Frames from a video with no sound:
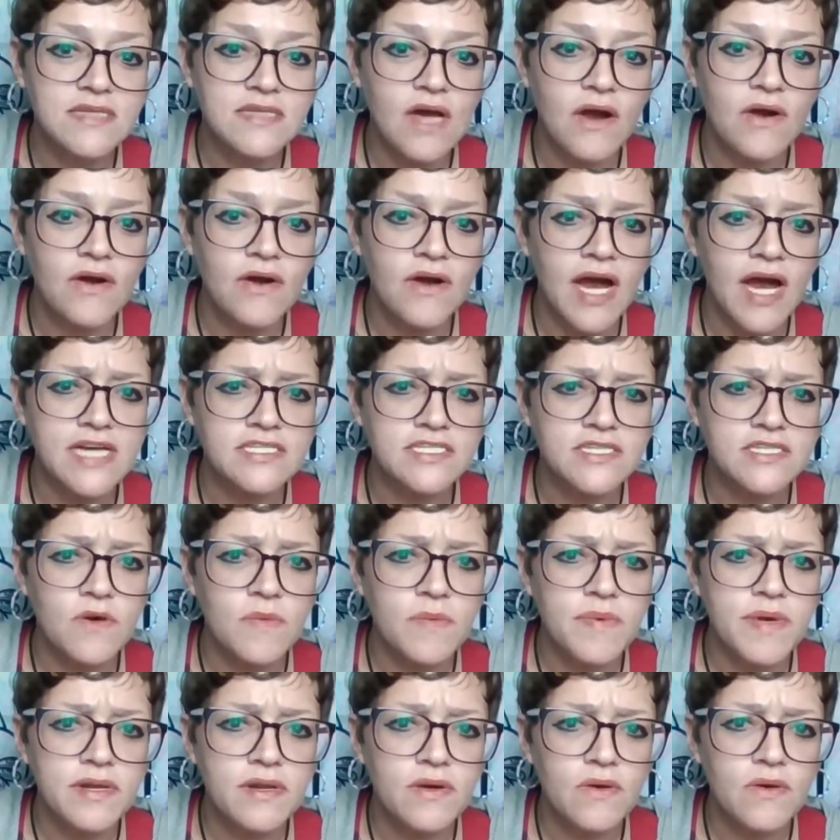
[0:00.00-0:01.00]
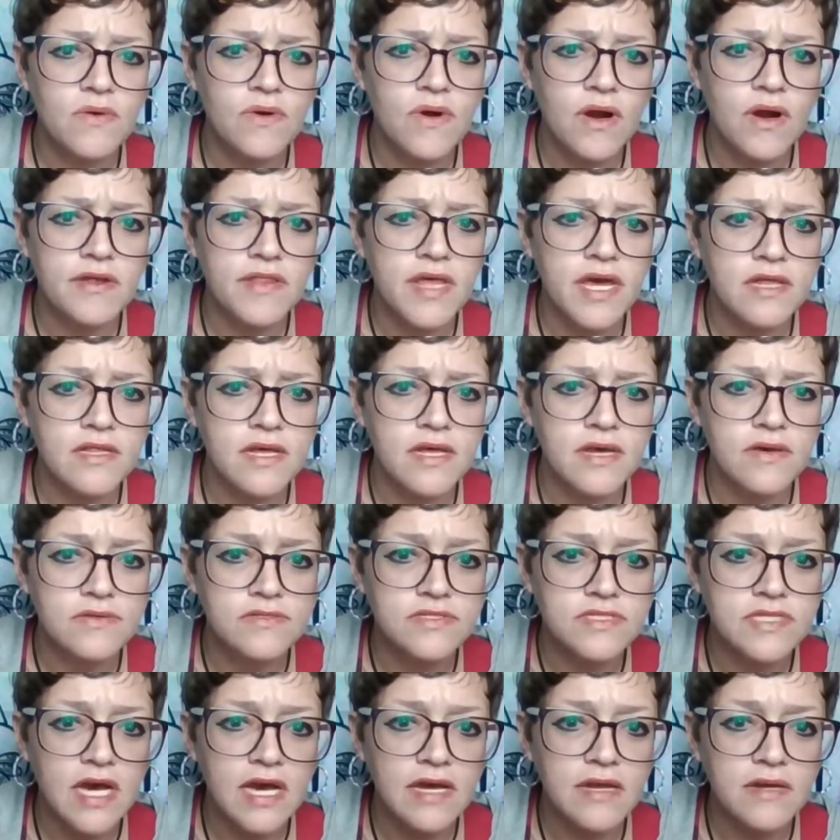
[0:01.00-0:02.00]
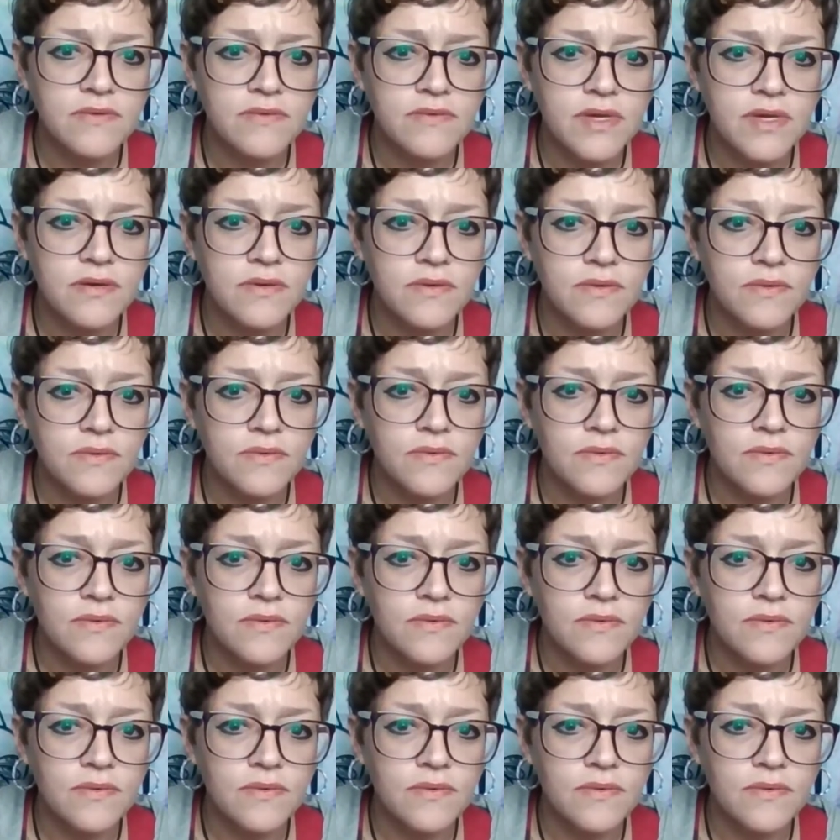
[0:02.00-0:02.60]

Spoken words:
Are her eyes open or are they closed? I don't know.